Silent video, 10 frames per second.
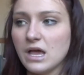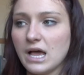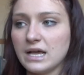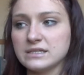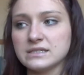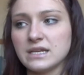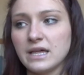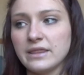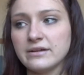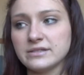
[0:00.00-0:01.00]
and
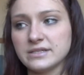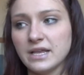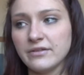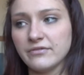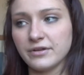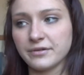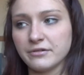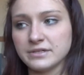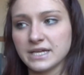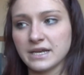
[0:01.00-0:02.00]
there's a telephone
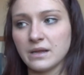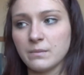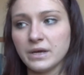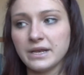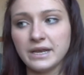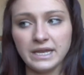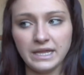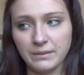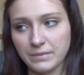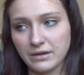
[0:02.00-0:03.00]
contact number and an
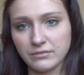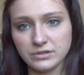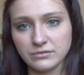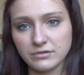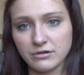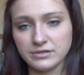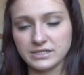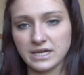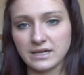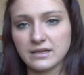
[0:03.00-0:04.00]
email
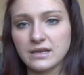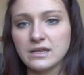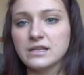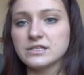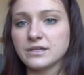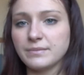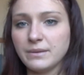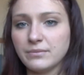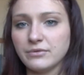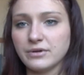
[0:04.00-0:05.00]
contact, so
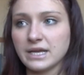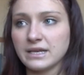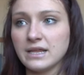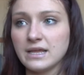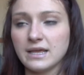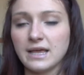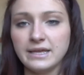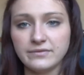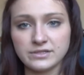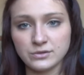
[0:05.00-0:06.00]
people can
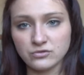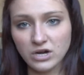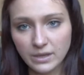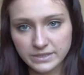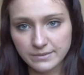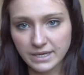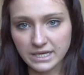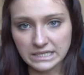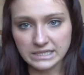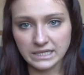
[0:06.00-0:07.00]
either subscribe to the
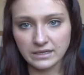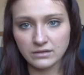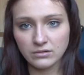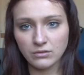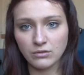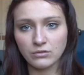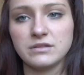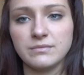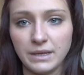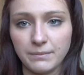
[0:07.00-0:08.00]
magazine or to
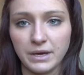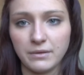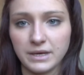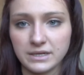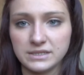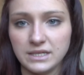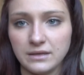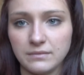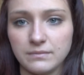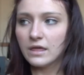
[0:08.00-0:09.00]
meet Belle magazine.
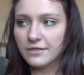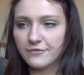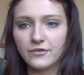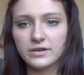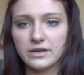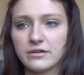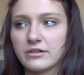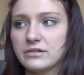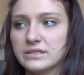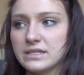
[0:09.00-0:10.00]
The font on the
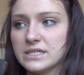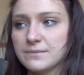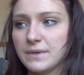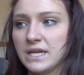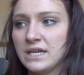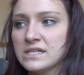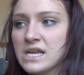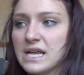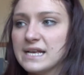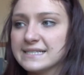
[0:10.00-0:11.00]
contents page
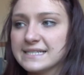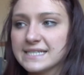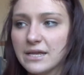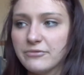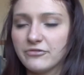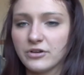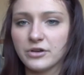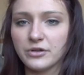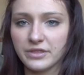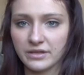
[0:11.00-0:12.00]
is the same font
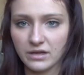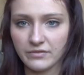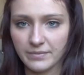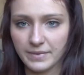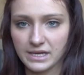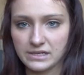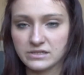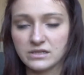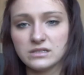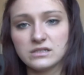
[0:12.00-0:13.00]
on the cover page.
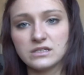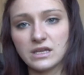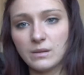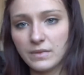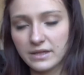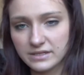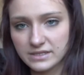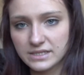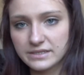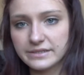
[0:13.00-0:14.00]
This is to keep the
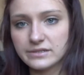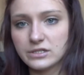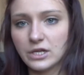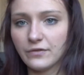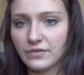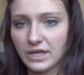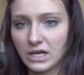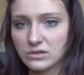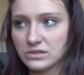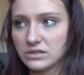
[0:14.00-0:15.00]
consistency of the
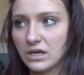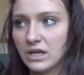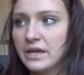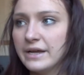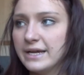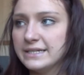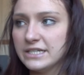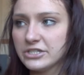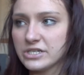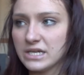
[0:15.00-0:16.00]
house style.
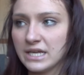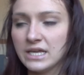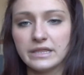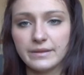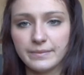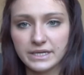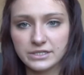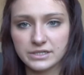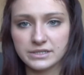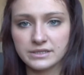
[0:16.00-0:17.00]
Additionally, the
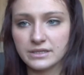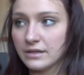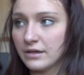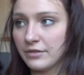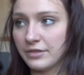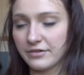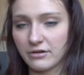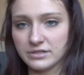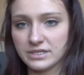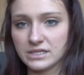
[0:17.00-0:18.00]
pictures on the
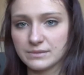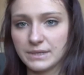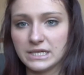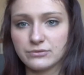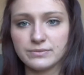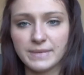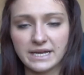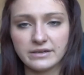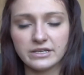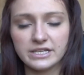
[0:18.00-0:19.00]
contents page were
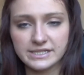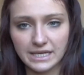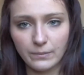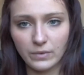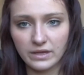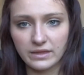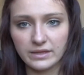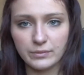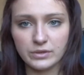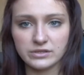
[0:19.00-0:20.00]
made in the same way that
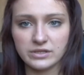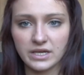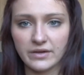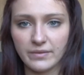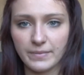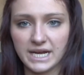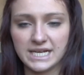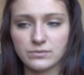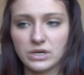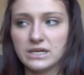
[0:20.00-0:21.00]
it was on the cover
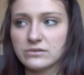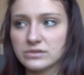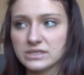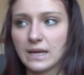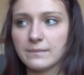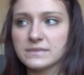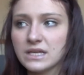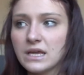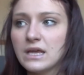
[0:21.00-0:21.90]
page, by little stamps